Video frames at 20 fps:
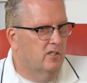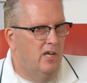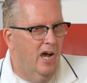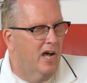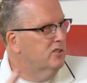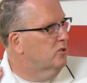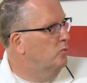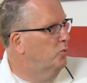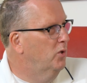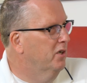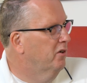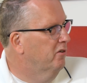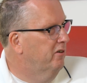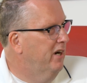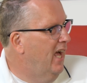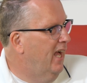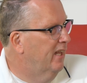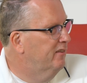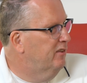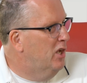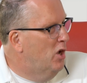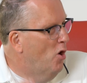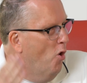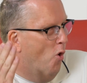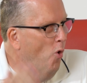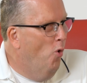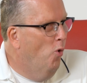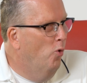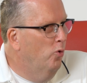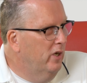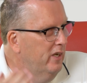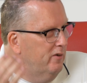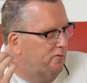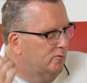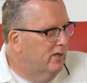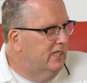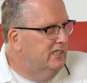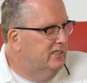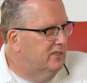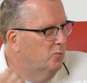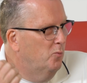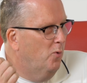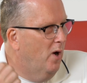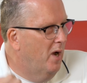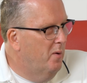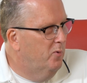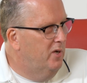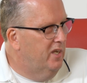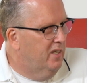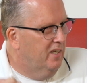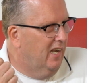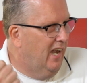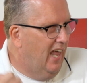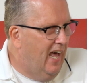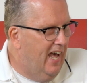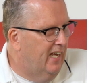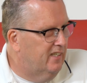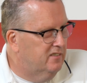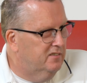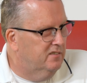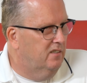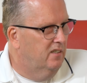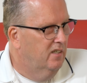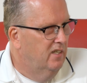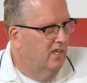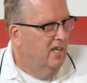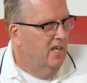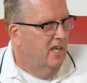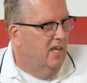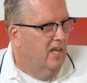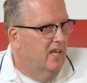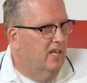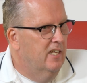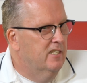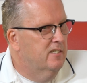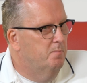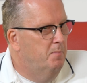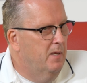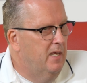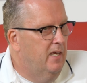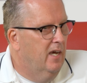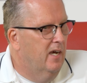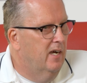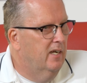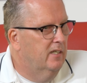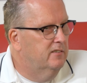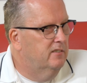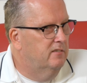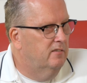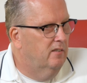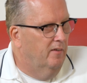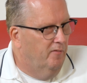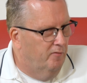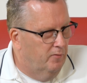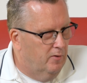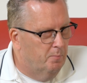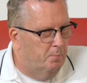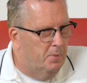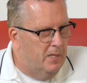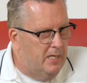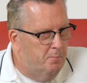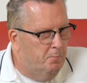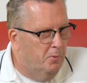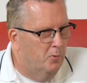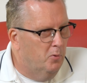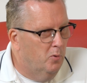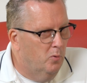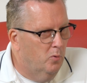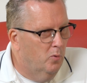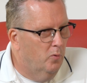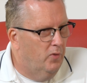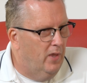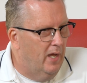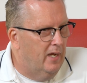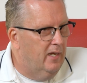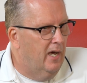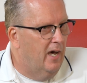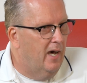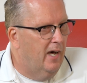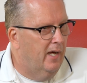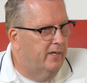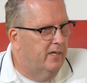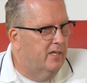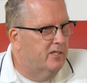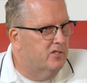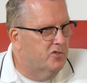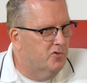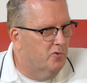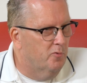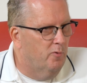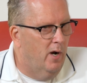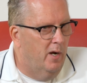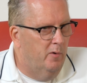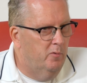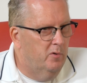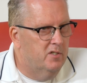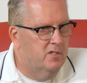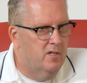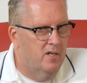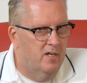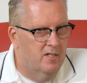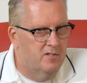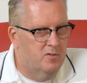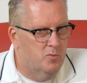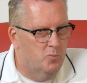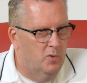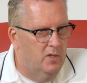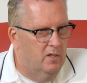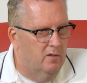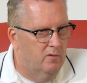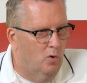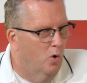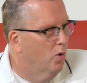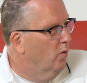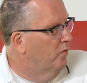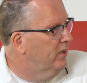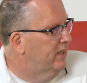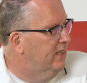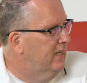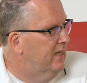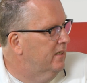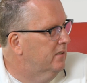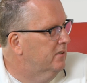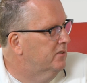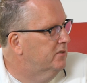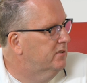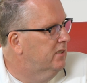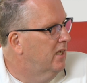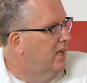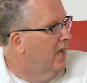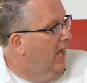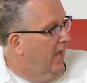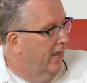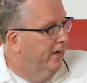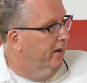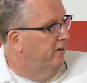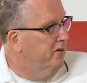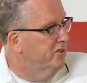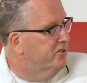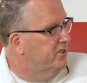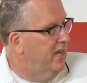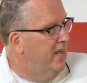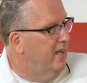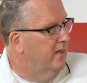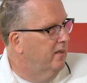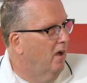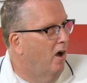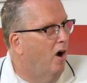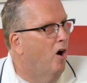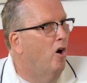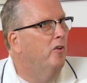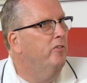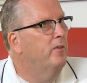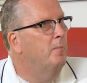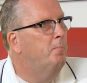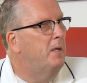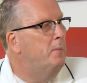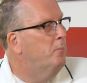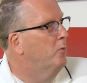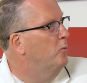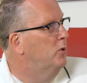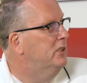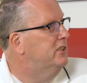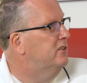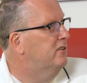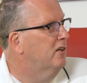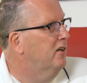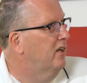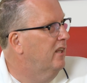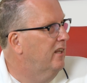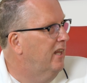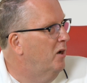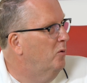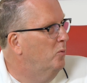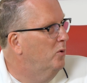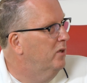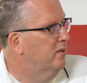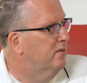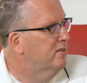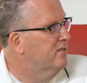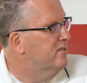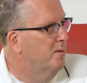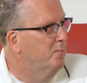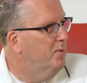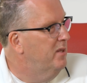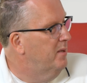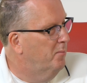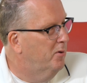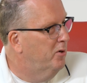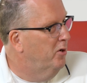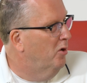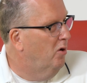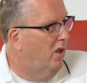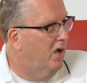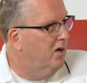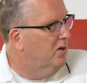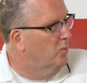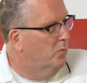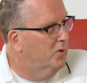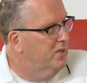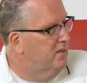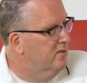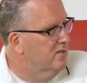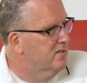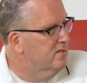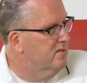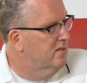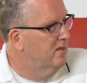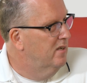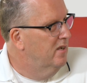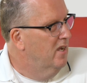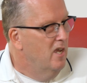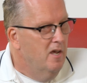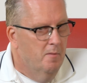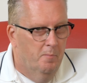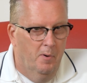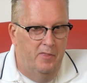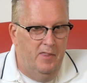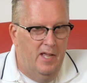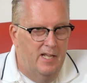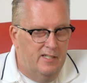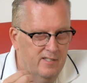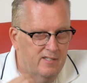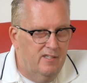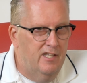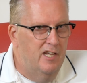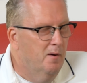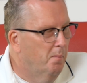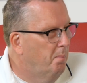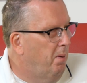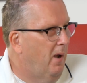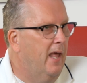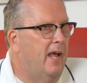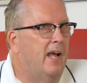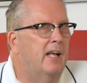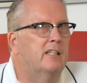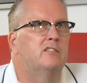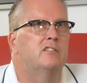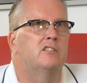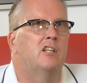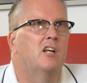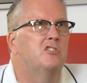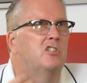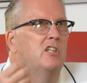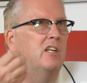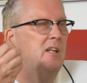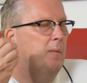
God's will or not. The only reason why we could last is because the, the people that God has surrounded us with over the years. And understand, all the people we started out with, some of them are no longer with us. Yeah. But they still played such an